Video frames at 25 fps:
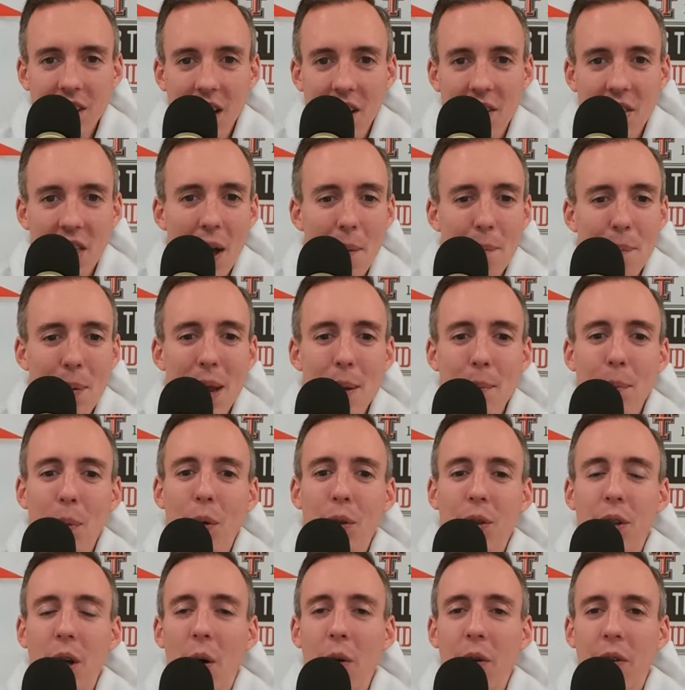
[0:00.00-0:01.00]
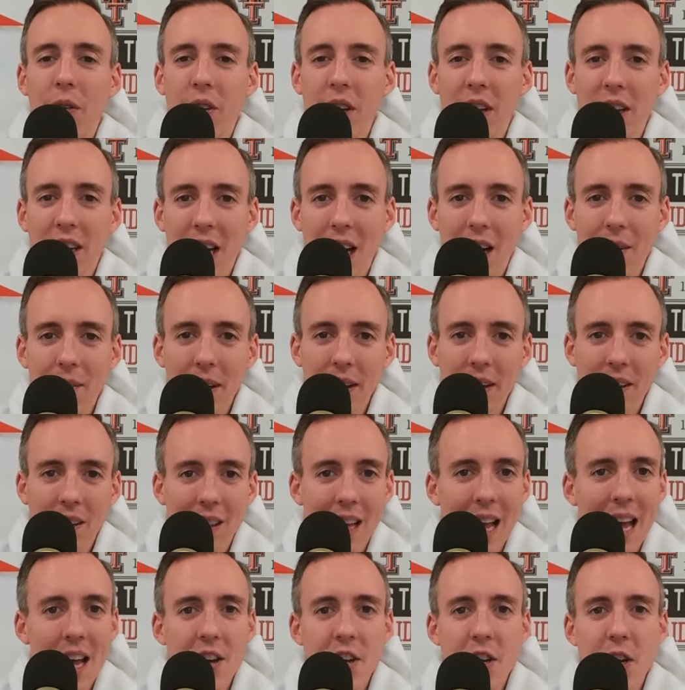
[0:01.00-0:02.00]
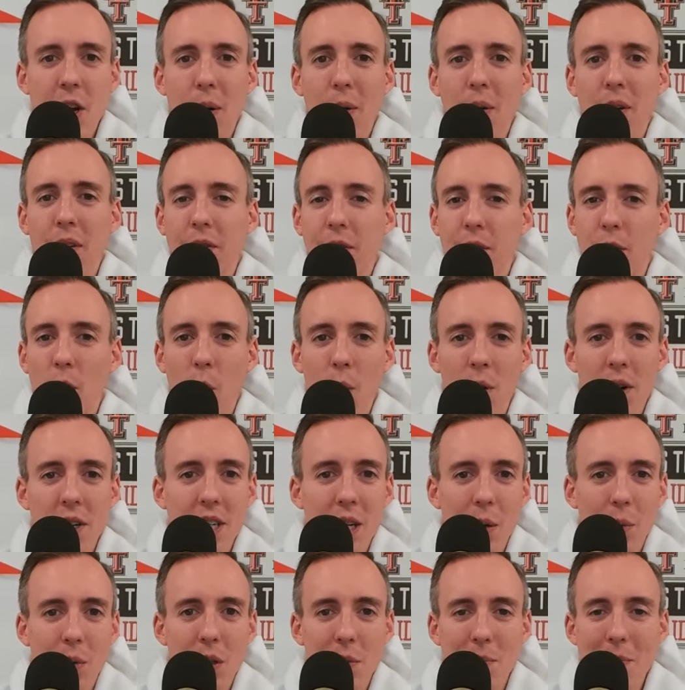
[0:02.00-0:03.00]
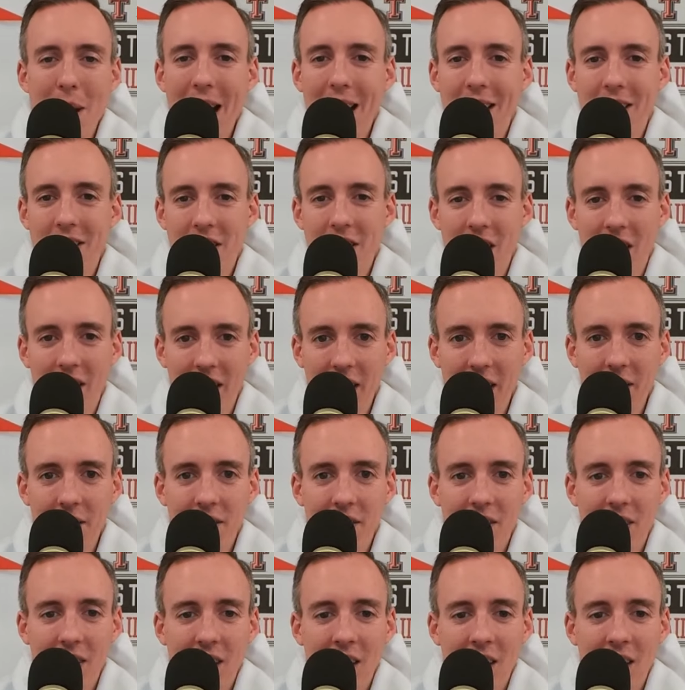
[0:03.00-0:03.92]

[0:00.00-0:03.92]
that people don't see coming. Last year, of course, it was Max Duggan.